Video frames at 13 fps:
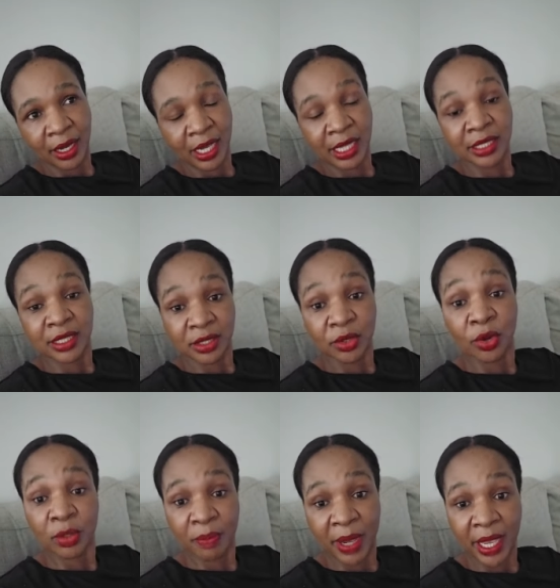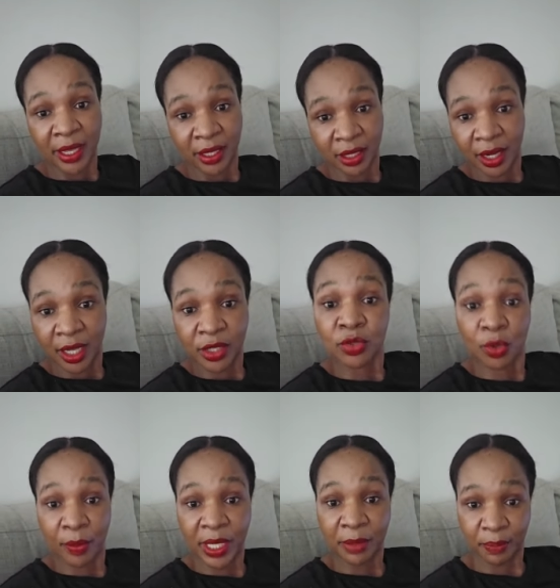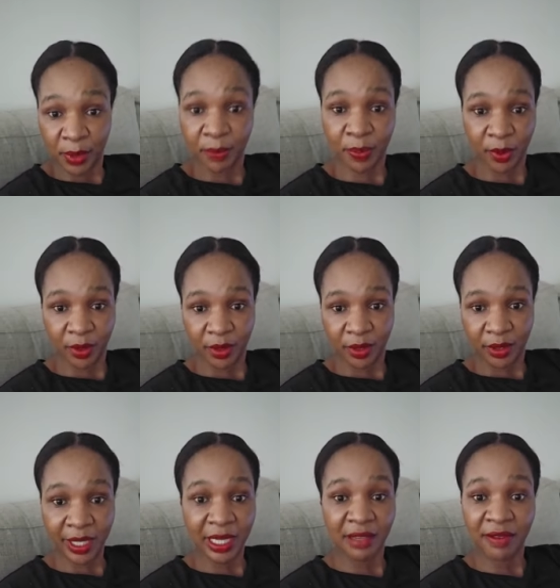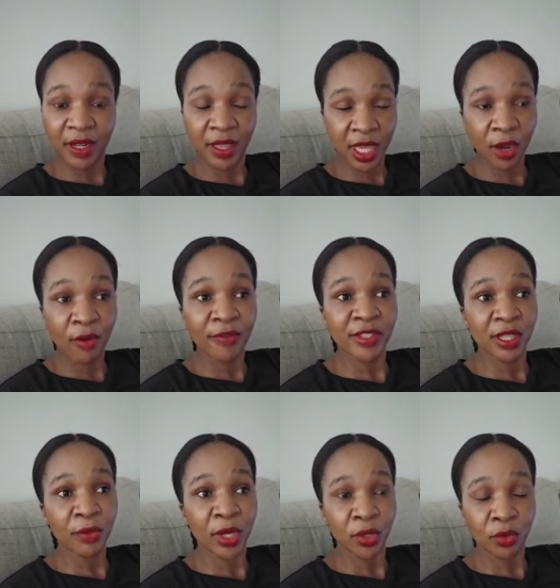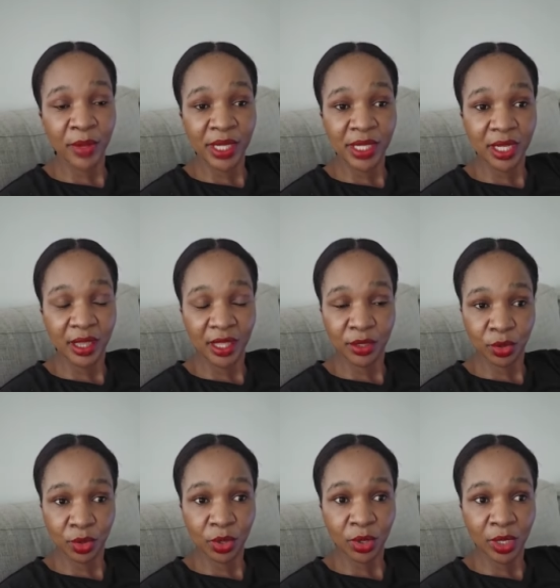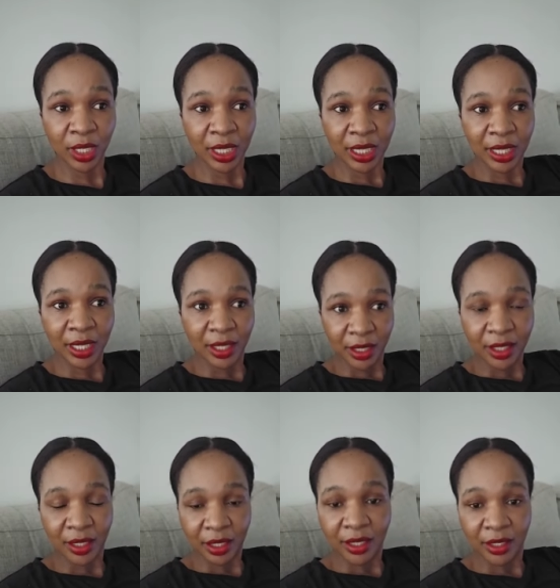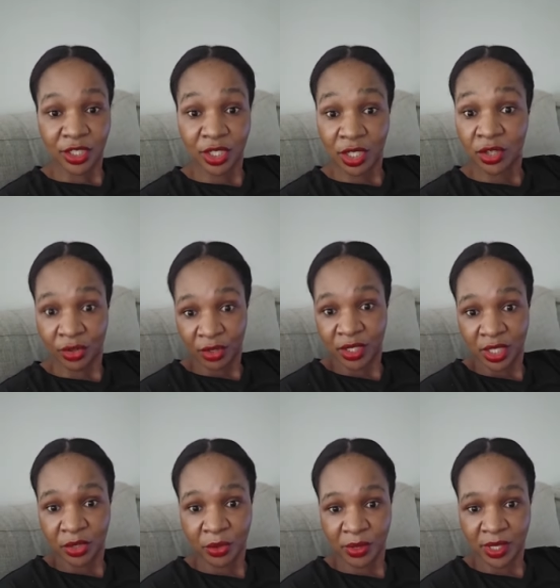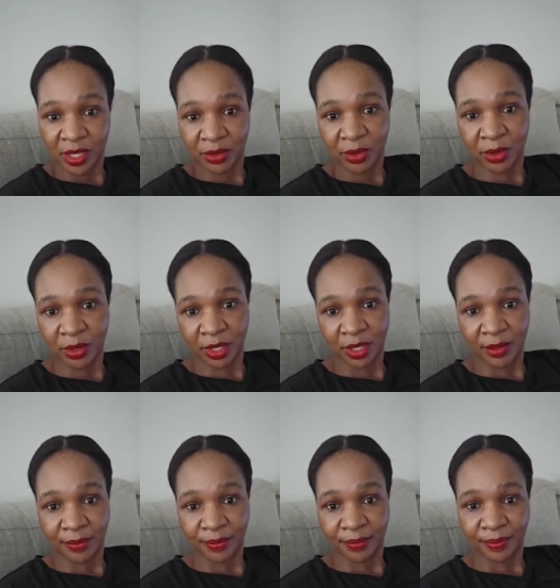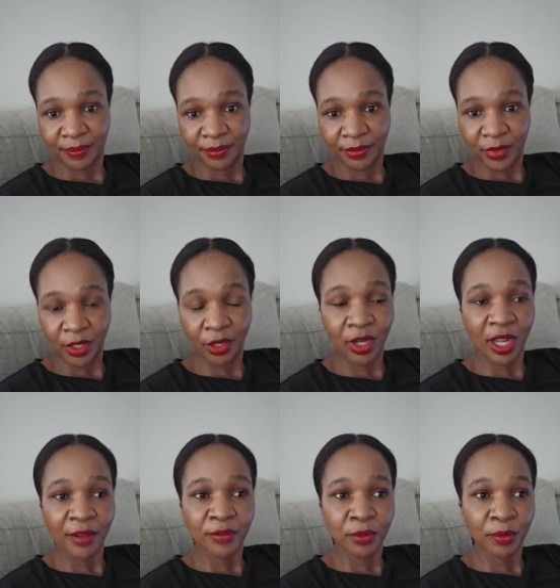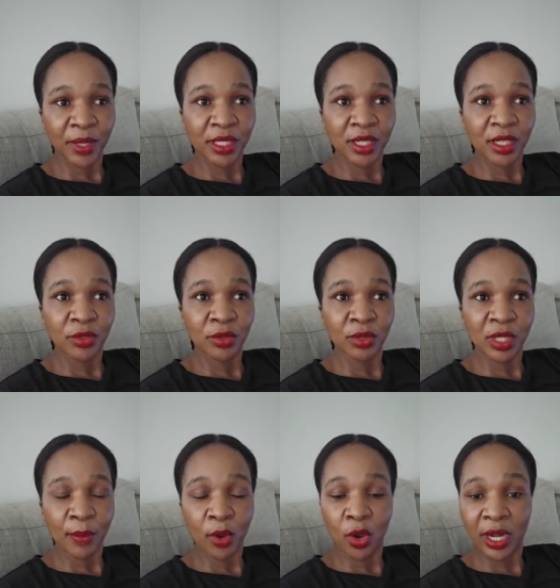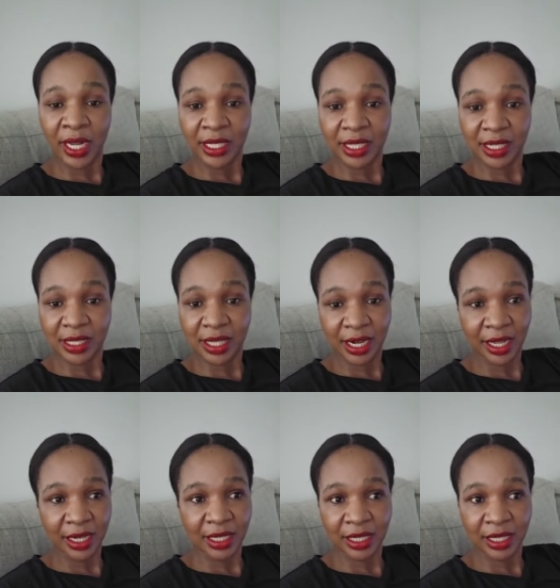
it is known by so many people. Like, even the officer, when you mention the school, he or she knows the school. You don't have to mention to some colleges that are